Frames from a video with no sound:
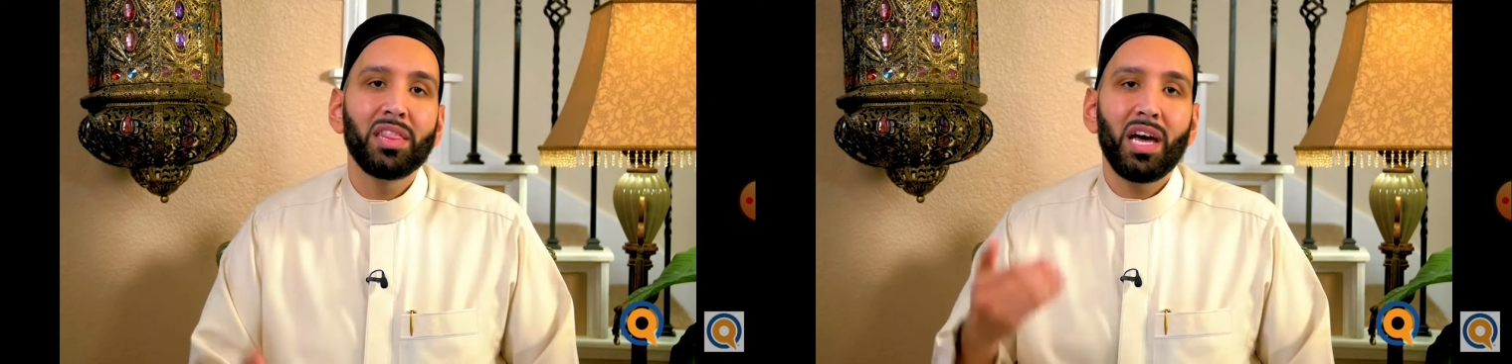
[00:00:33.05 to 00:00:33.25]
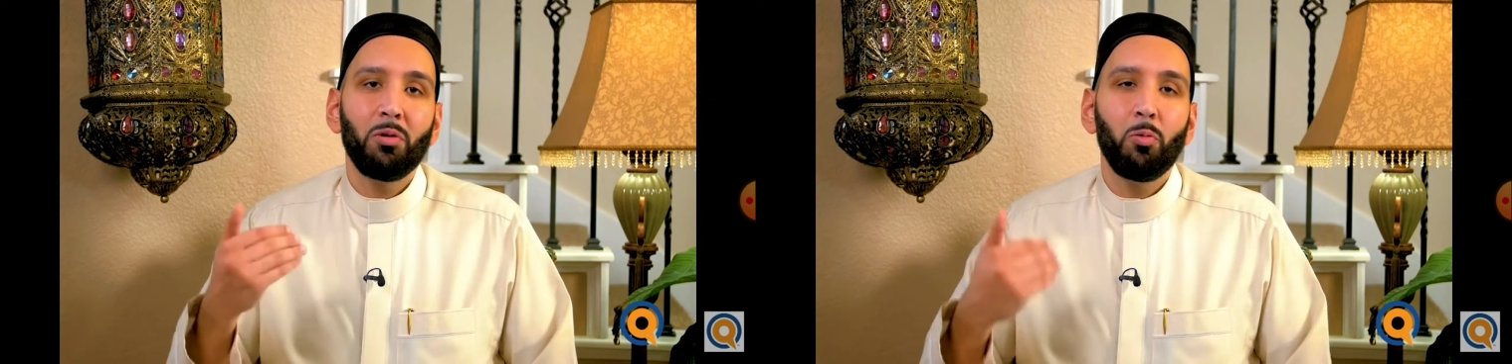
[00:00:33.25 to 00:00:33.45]

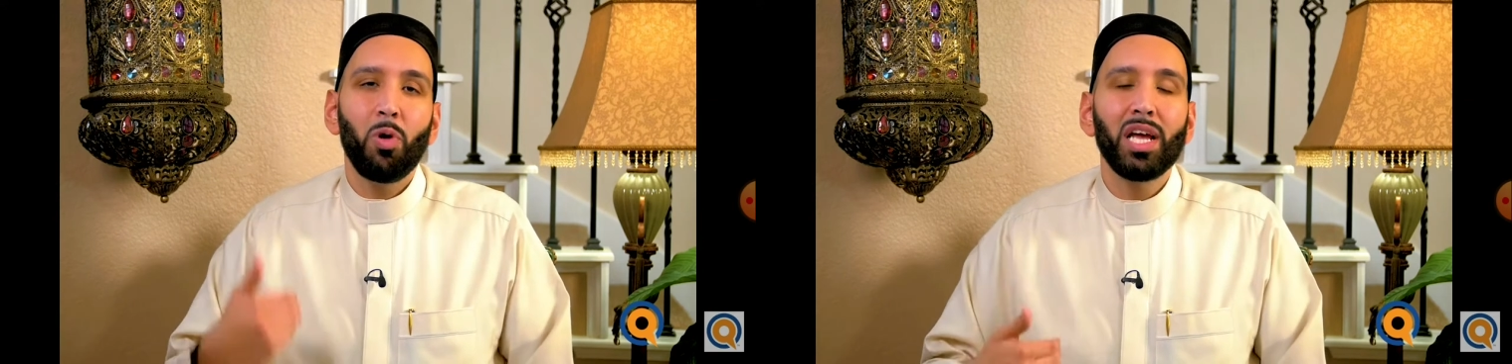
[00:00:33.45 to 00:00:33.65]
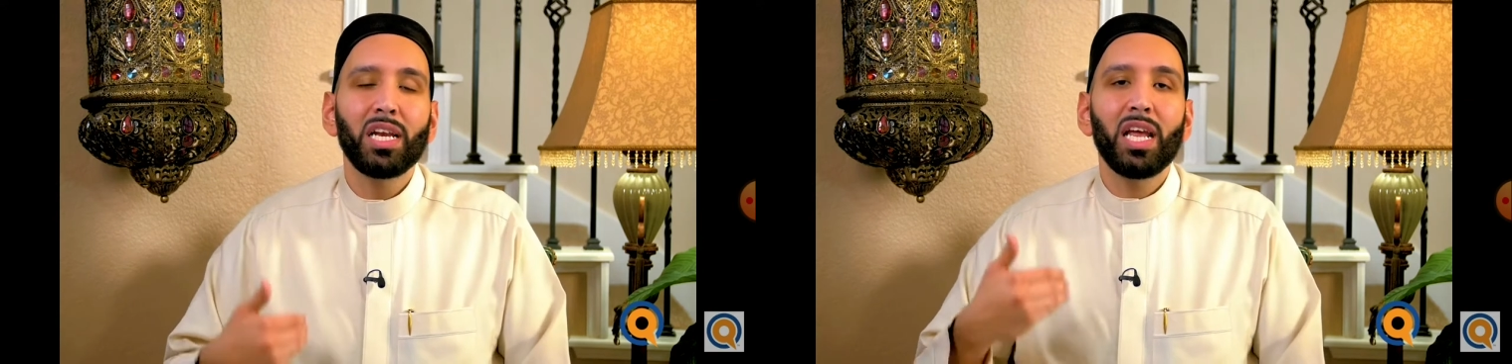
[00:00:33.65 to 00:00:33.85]
that
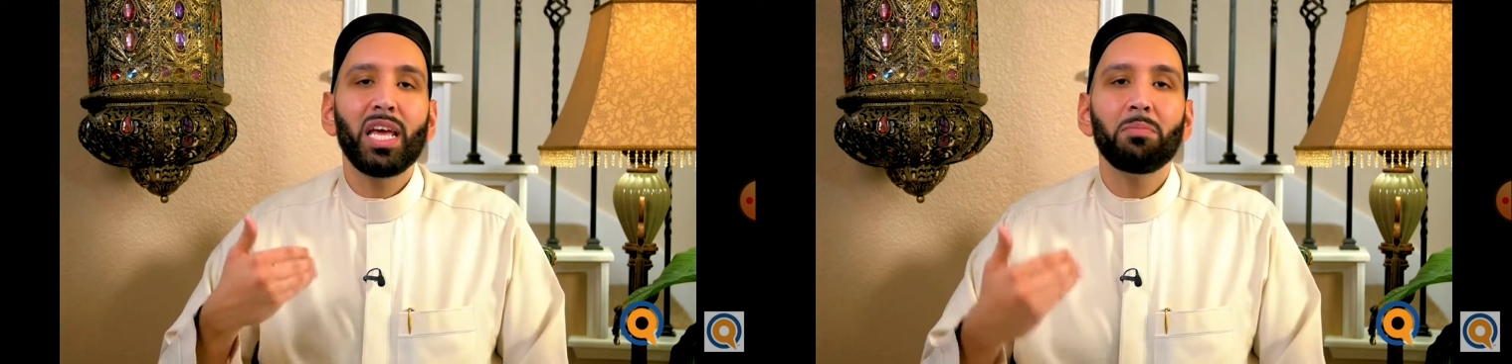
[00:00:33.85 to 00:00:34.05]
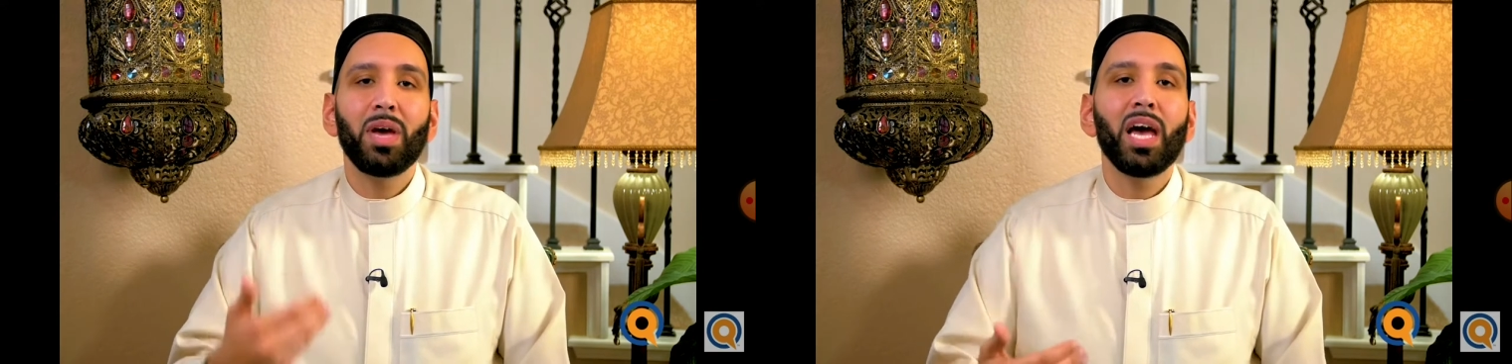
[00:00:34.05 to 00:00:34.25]
when
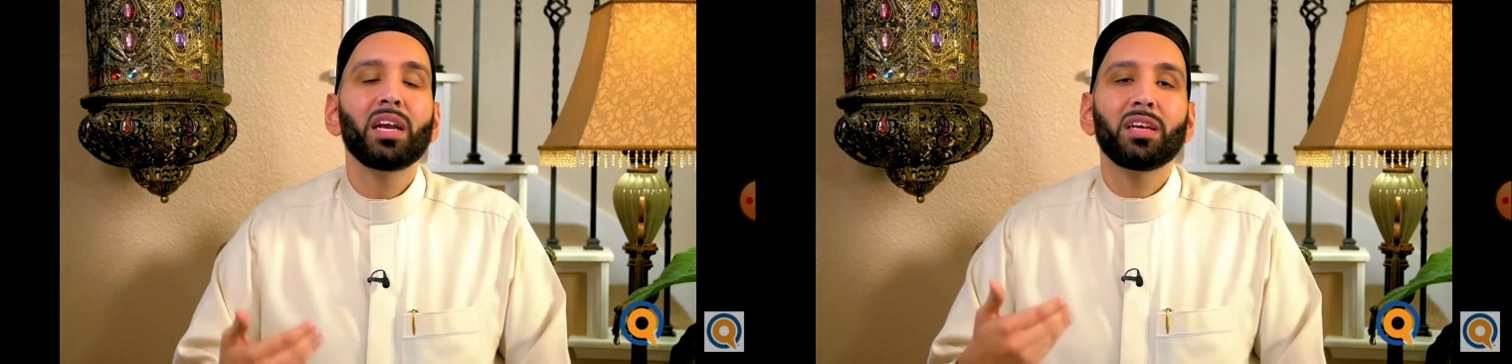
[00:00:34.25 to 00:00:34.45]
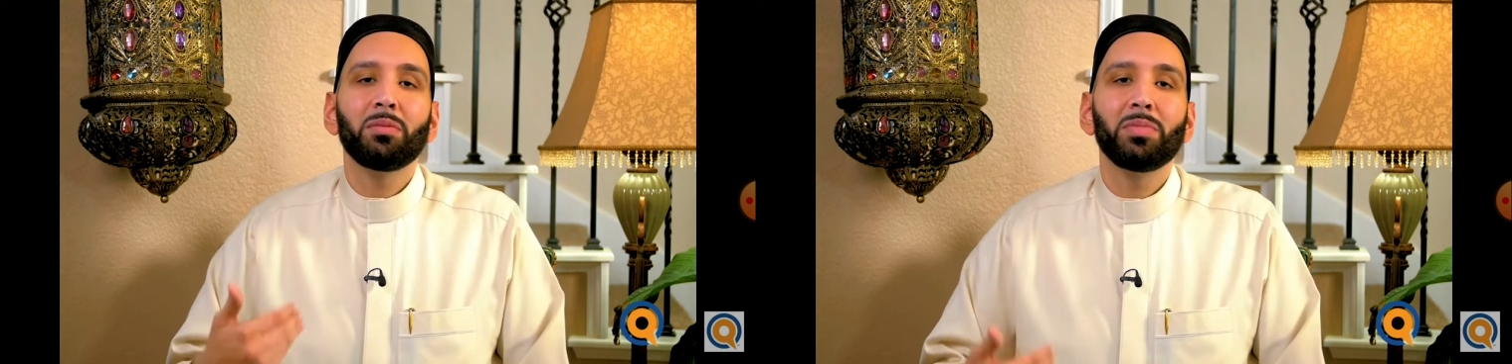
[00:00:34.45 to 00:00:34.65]
a
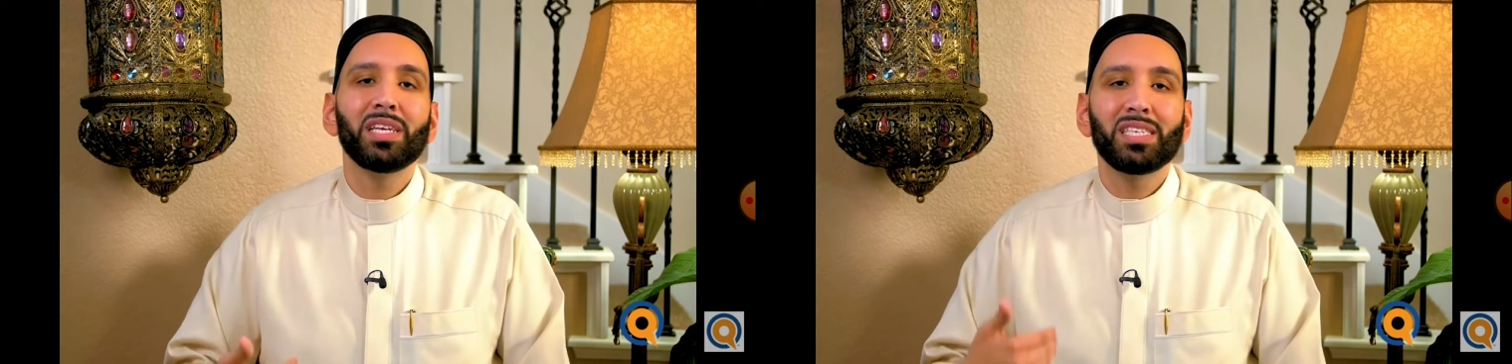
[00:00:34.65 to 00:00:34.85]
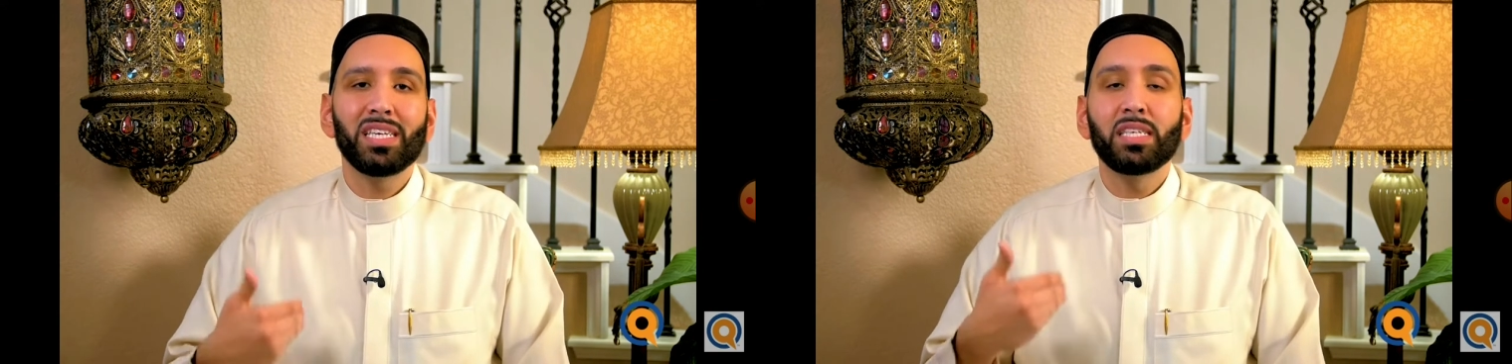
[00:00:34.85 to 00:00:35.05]
man
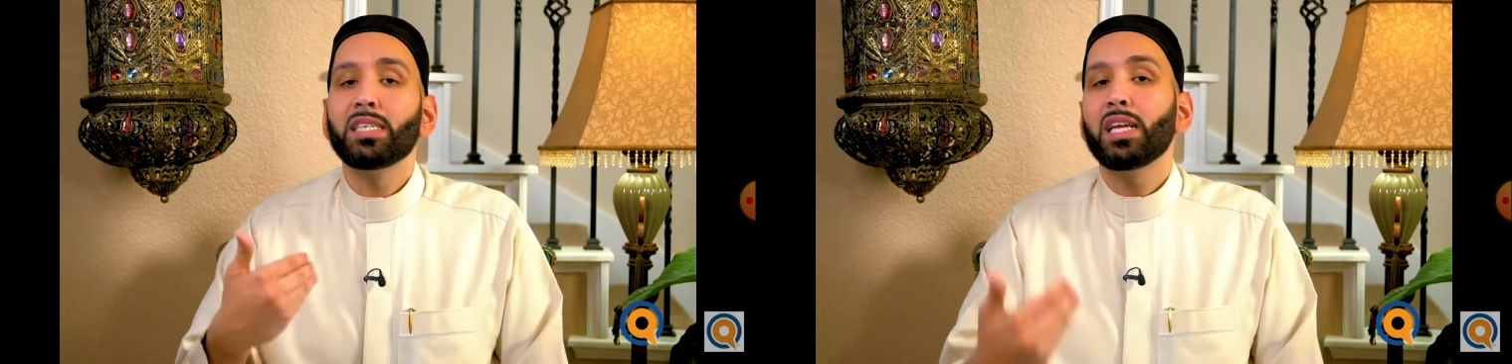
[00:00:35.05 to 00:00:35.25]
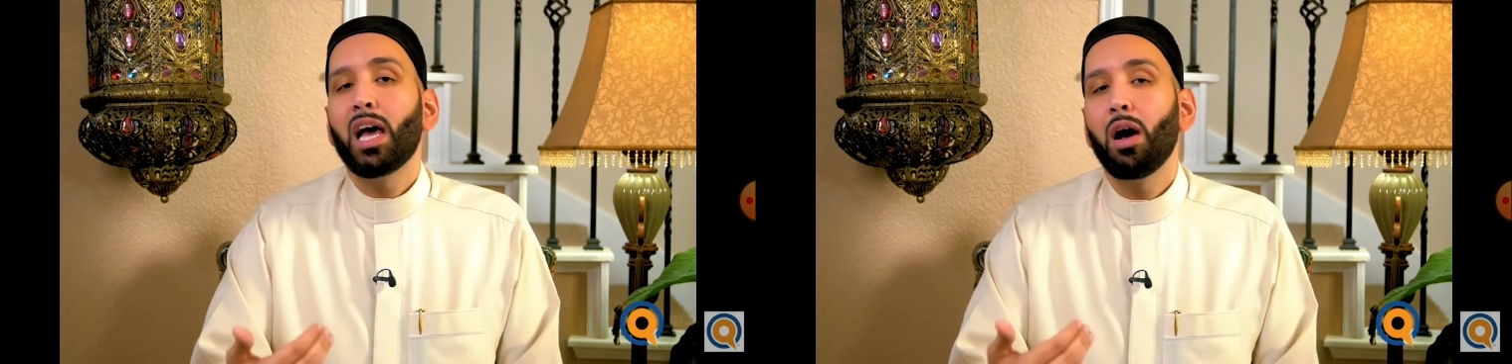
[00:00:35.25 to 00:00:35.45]
commits
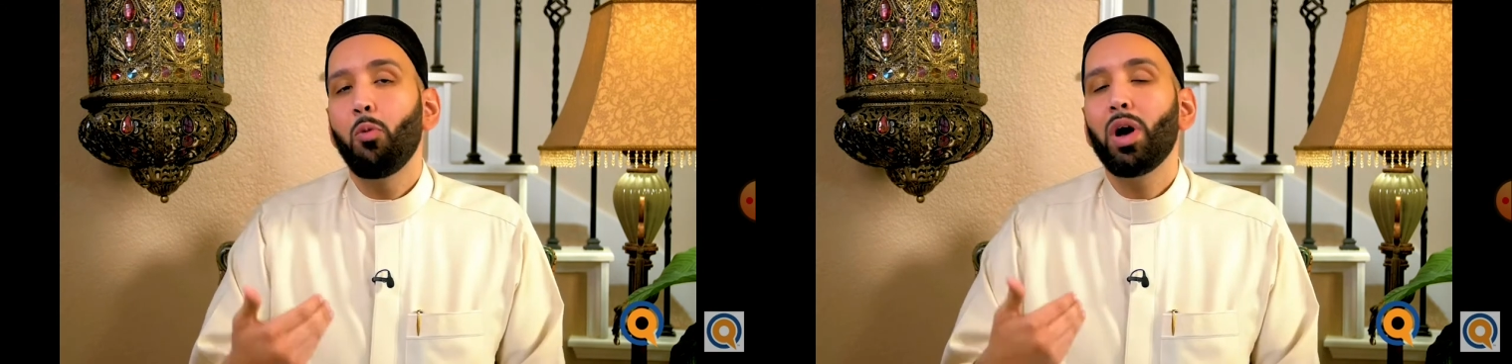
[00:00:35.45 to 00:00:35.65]
zina,